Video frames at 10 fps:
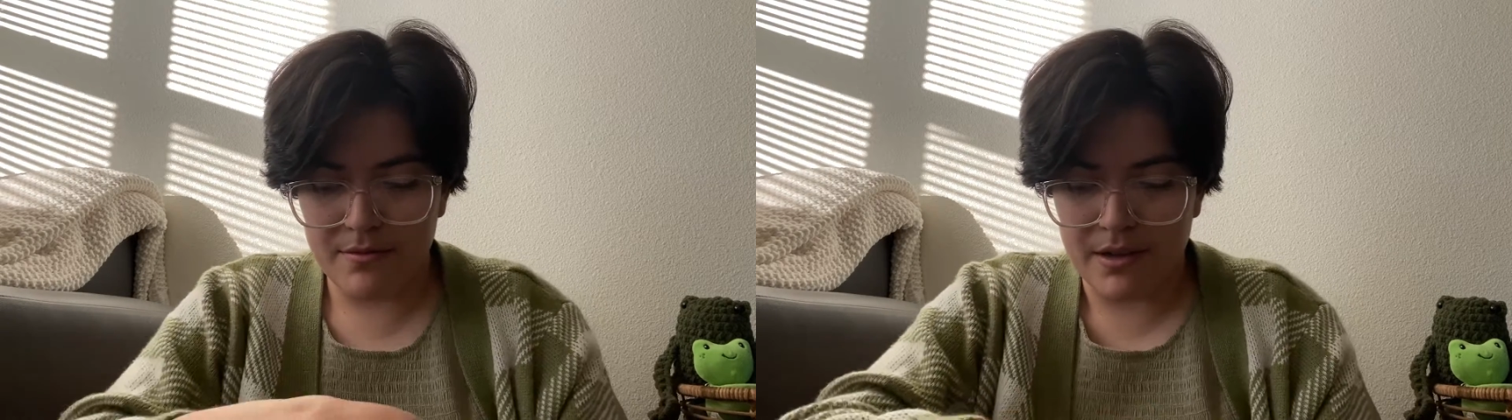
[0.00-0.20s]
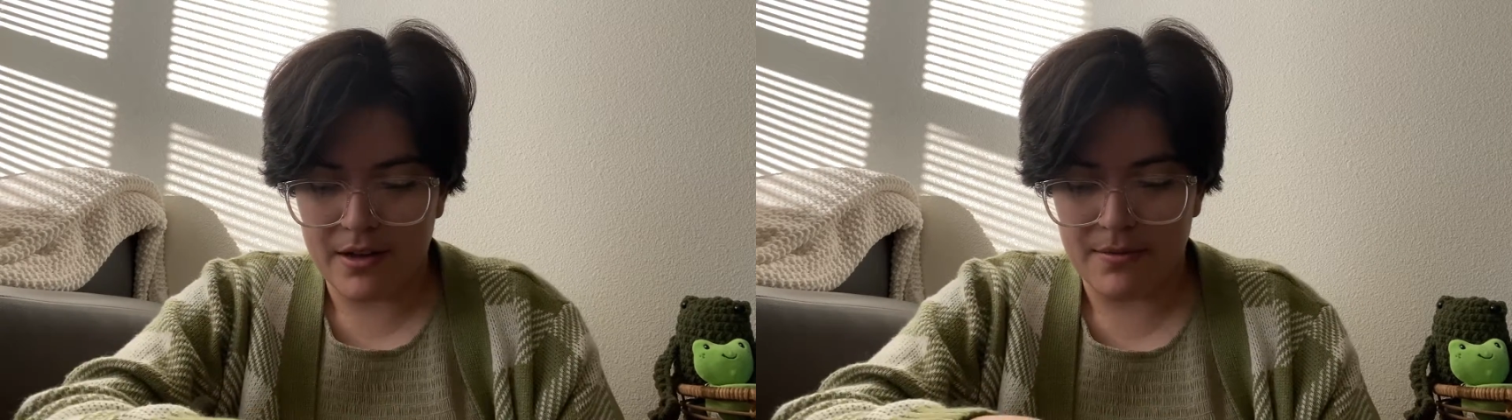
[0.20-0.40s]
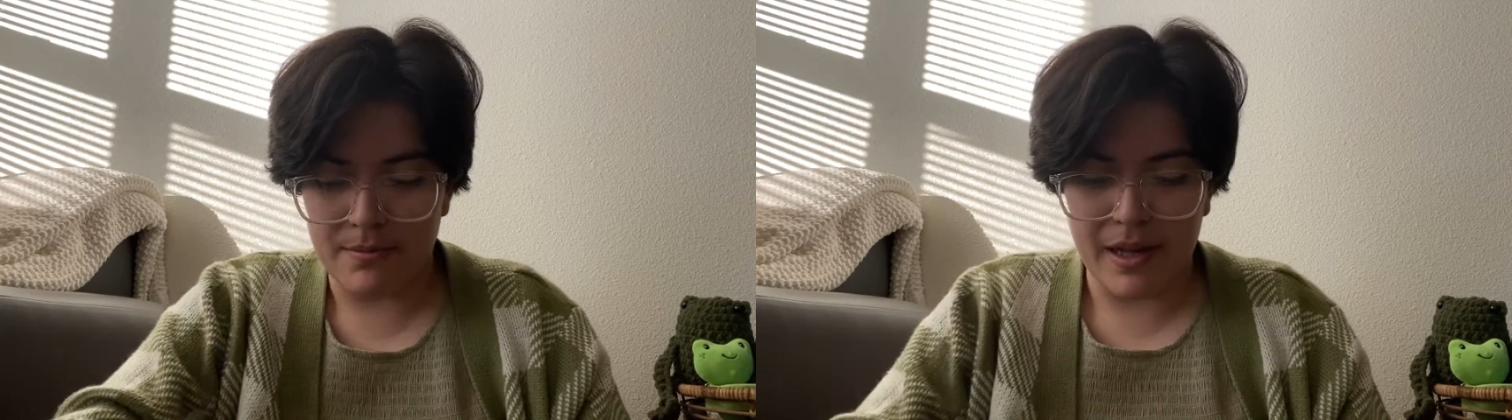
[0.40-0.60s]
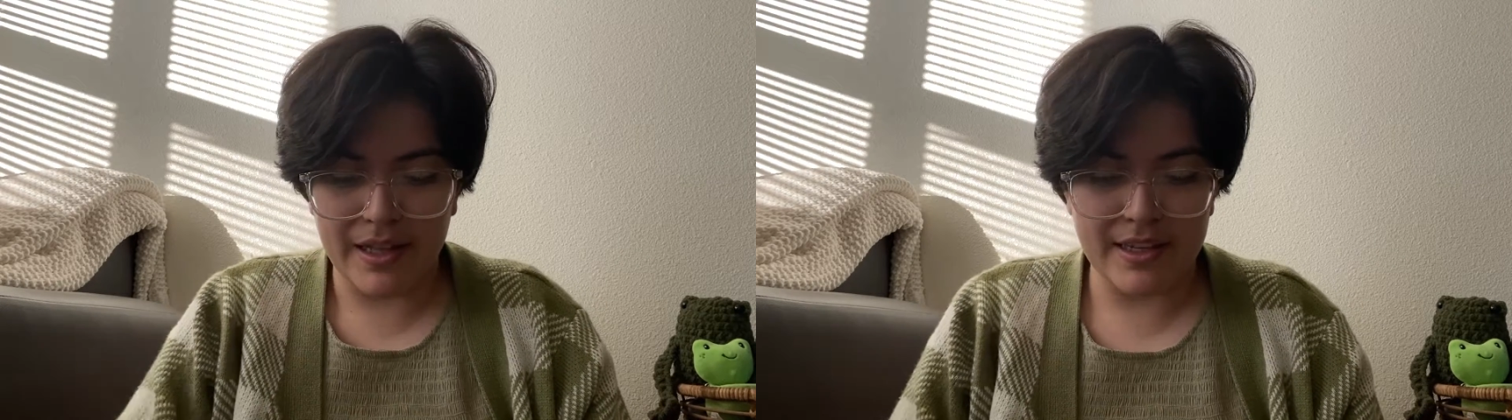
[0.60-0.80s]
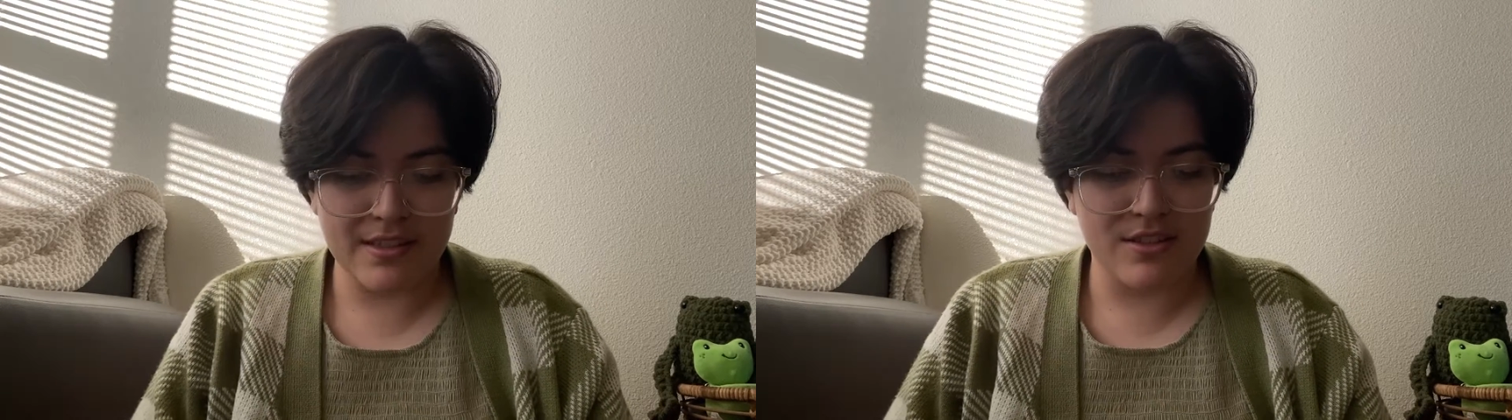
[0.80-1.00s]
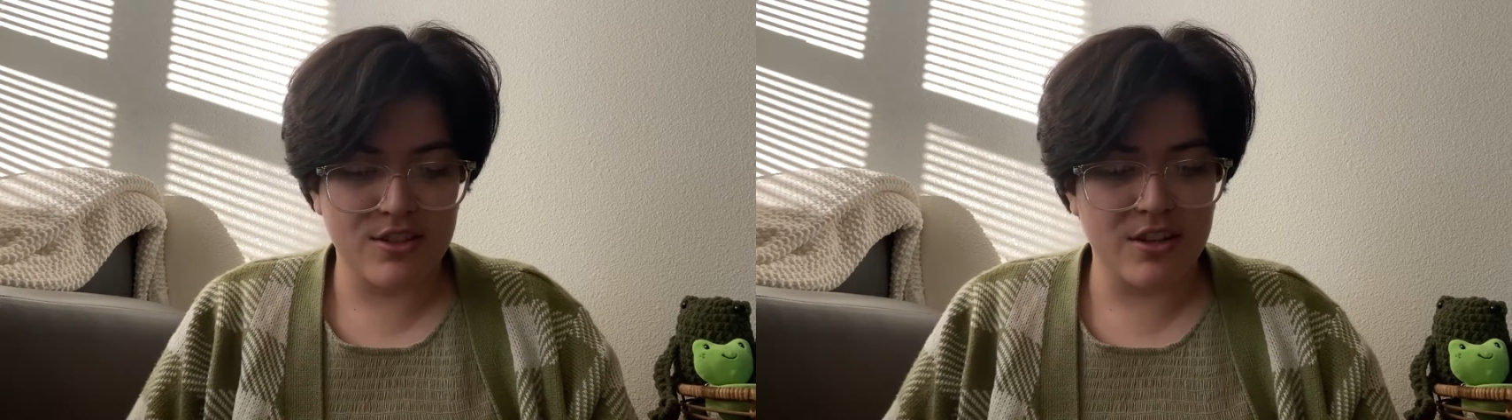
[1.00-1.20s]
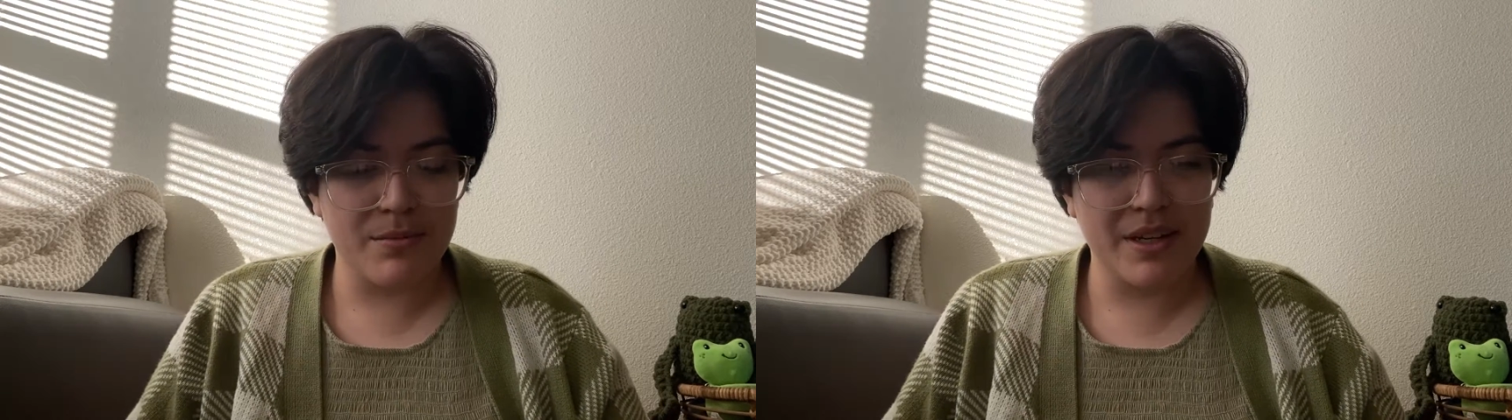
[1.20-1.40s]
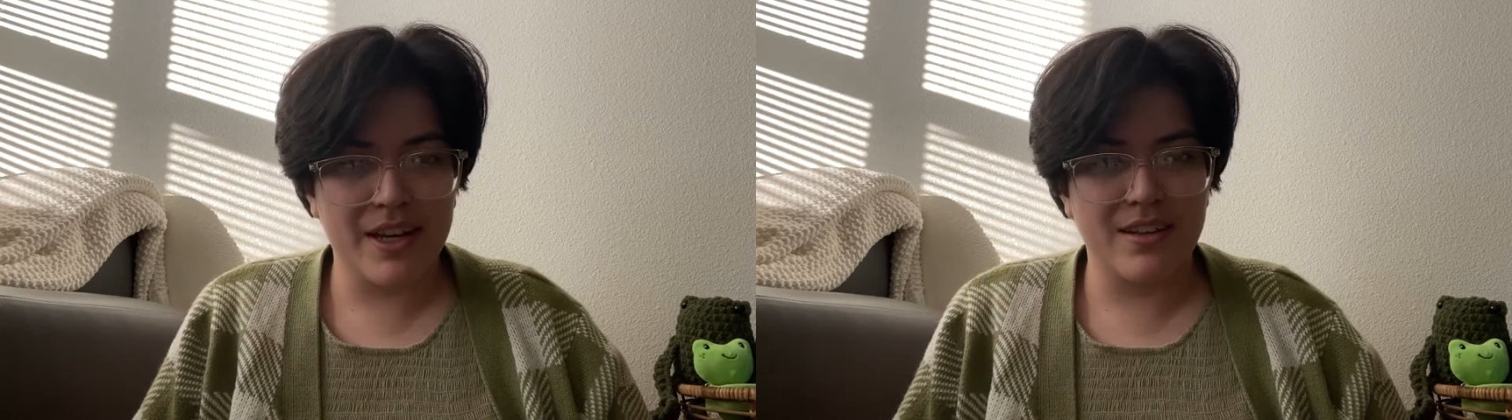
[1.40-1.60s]
my classes start up
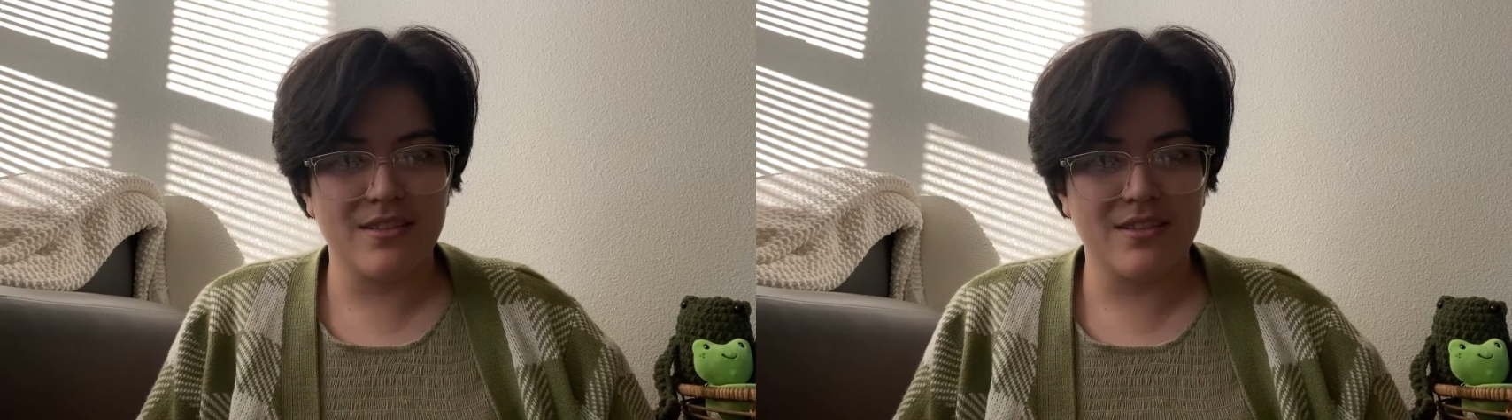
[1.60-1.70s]
again,